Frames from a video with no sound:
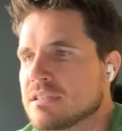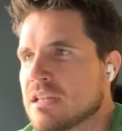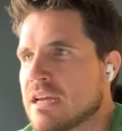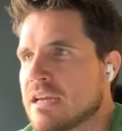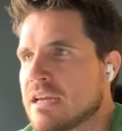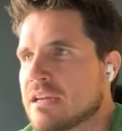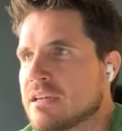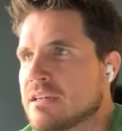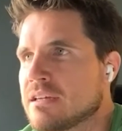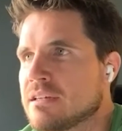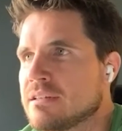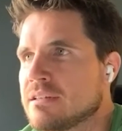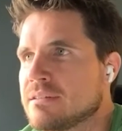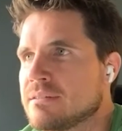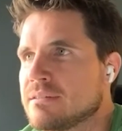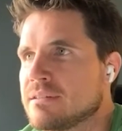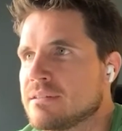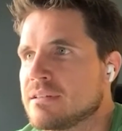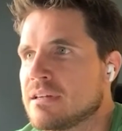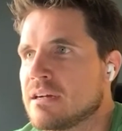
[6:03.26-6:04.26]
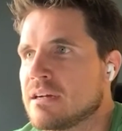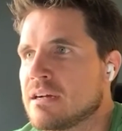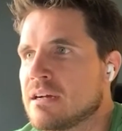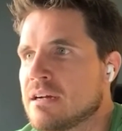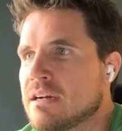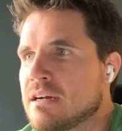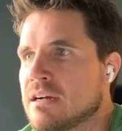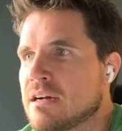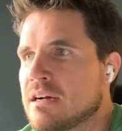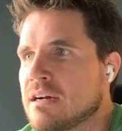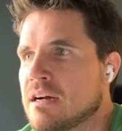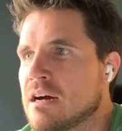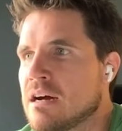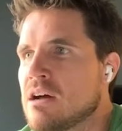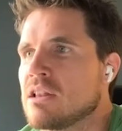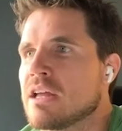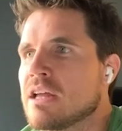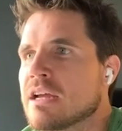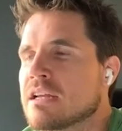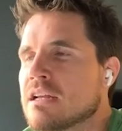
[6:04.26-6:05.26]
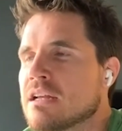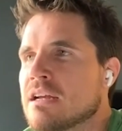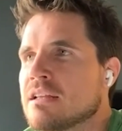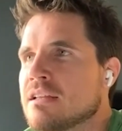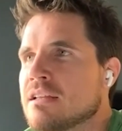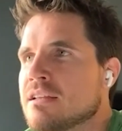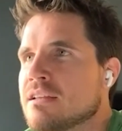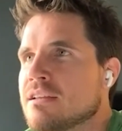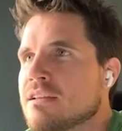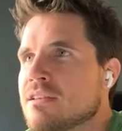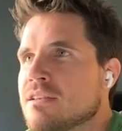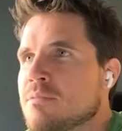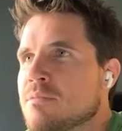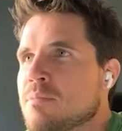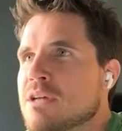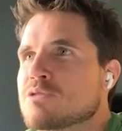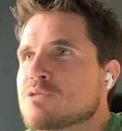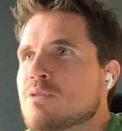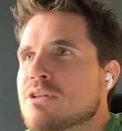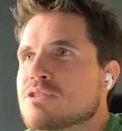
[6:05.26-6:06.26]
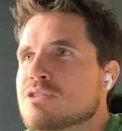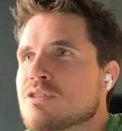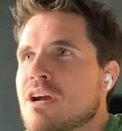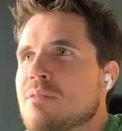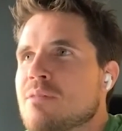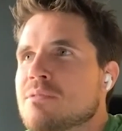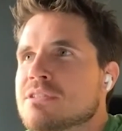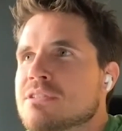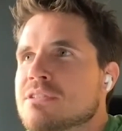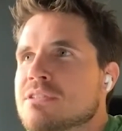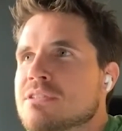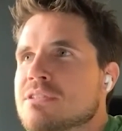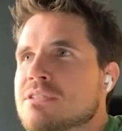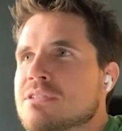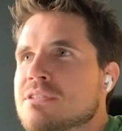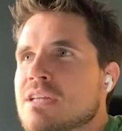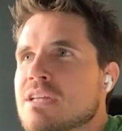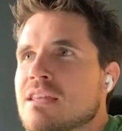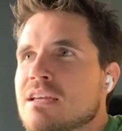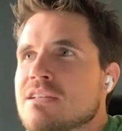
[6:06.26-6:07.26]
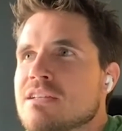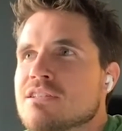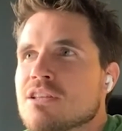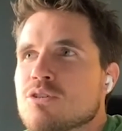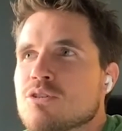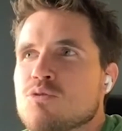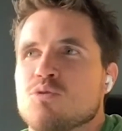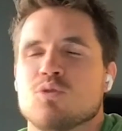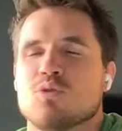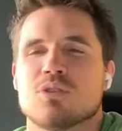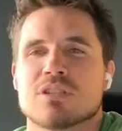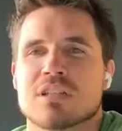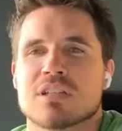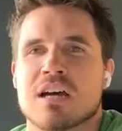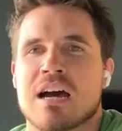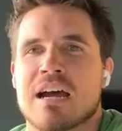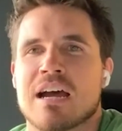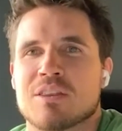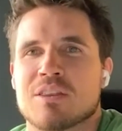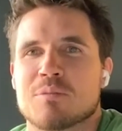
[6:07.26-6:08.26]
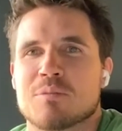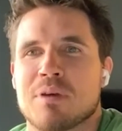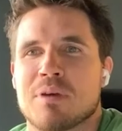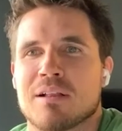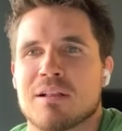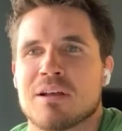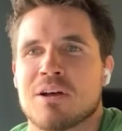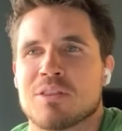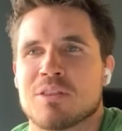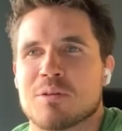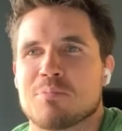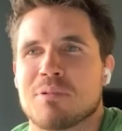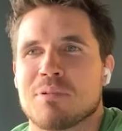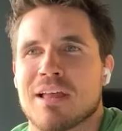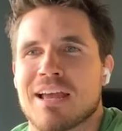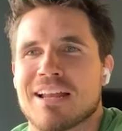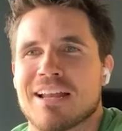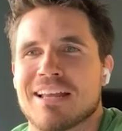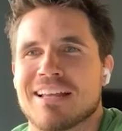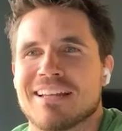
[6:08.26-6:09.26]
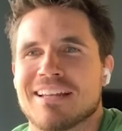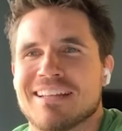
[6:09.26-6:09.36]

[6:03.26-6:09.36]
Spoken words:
like, the best way to describe him is, I think he's the coolest guy on the planet.